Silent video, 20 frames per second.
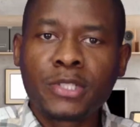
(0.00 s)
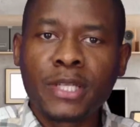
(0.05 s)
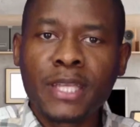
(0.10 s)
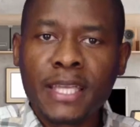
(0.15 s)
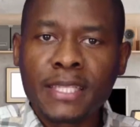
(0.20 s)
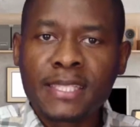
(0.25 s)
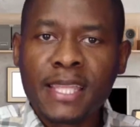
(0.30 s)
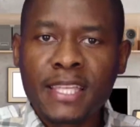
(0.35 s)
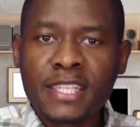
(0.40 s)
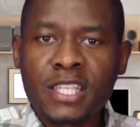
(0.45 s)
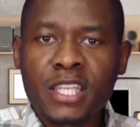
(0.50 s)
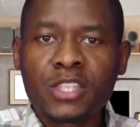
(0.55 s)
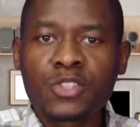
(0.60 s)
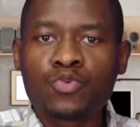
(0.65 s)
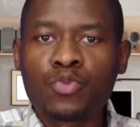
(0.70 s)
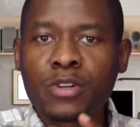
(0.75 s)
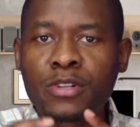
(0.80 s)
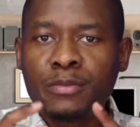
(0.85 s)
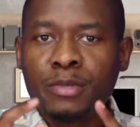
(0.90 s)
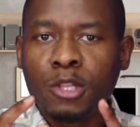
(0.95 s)
today's
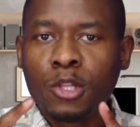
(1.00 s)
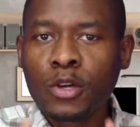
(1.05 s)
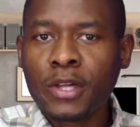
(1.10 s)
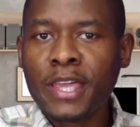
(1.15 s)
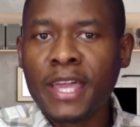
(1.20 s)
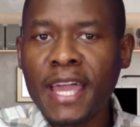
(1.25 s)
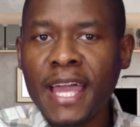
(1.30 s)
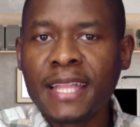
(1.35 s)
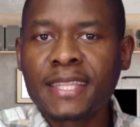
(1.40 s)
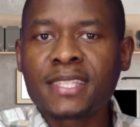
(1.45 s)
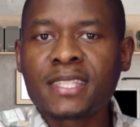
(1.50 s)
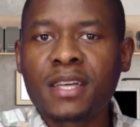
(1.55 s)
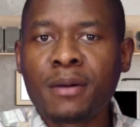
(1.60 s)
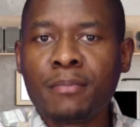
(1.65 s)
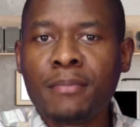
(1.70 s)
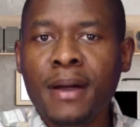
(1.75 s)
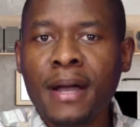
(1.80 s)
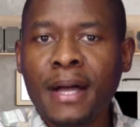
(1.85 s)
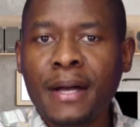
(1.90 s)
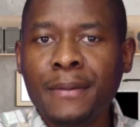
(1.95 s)
lessons, we're going to be looking at
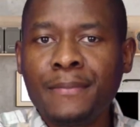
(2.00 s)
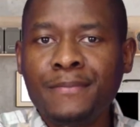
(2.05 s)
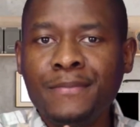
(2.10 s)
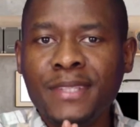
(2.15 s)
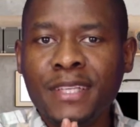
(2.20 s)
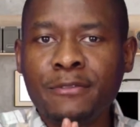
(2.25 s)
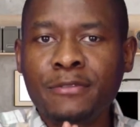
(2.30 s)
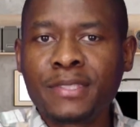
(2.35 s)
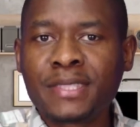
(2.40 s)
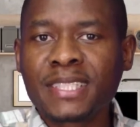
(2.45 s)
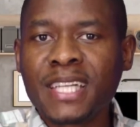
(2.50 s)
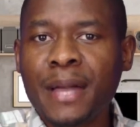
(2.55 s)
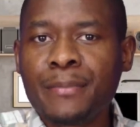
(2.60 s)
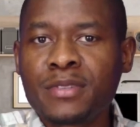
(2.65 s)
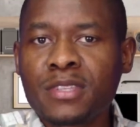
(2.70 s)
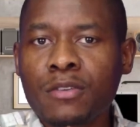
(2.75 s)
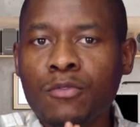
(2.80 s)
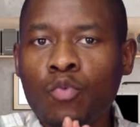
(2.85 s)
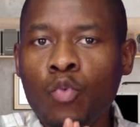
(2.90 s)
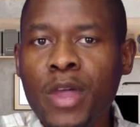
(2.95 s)
some different
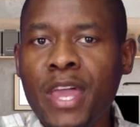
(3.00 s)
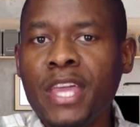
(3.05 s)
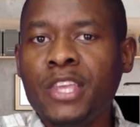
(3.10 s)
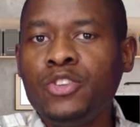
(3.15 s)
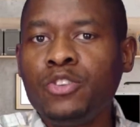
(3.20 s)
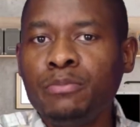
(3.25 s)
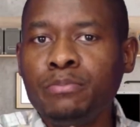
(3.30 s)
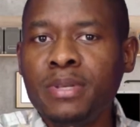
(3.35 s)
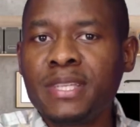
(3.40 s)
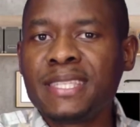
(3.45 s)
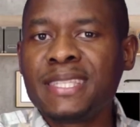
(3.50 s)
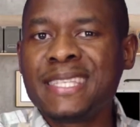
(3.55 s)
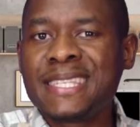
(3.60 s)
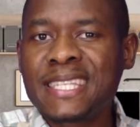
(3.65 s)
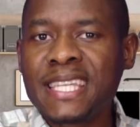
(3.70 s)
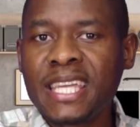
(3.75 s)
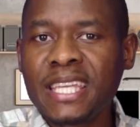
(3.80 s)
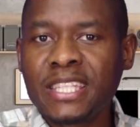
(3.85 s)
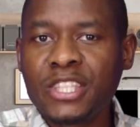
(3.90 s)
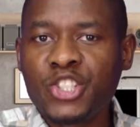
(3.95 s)
types of way your
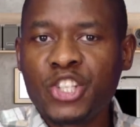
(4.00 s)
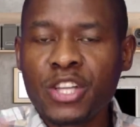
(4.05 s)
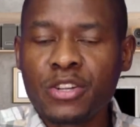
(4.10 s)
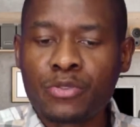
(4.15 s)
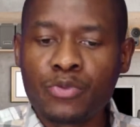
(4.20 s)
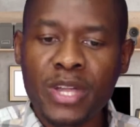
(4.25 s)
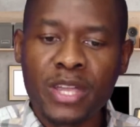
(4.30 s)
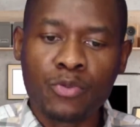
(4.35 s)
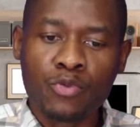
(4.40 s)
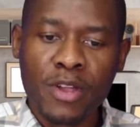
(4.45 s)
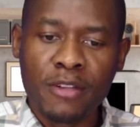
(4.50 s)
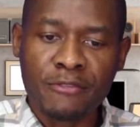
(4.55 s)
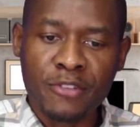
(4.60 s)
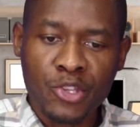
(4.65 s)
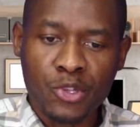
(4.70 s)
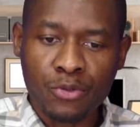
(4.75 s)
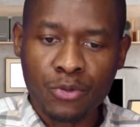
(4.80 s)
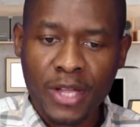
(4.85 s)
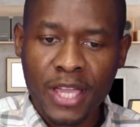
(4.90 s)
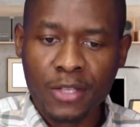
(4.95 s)
business can generate
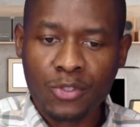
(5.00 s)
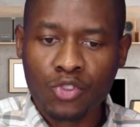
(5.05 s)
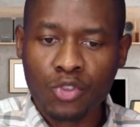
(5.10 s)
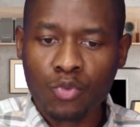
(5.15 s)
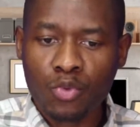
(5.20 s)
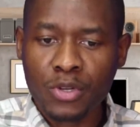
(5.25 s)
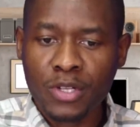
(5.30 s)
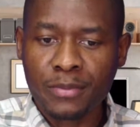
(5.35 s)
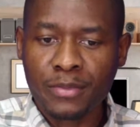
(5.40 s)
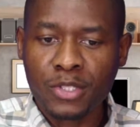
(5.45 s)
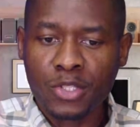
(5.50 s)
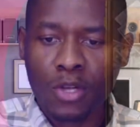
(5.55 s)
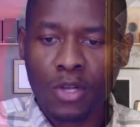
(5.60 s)
revenue. Okay, so we're going to be